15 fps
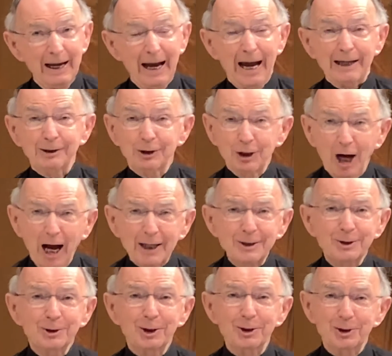at God's
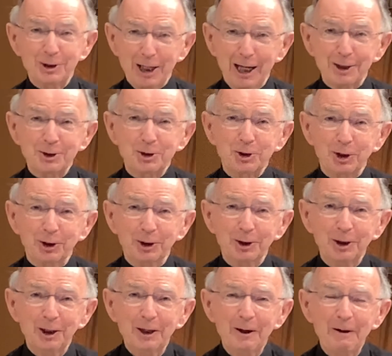
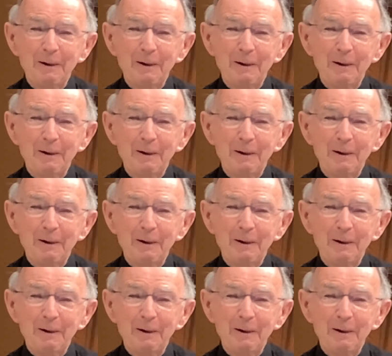suggestion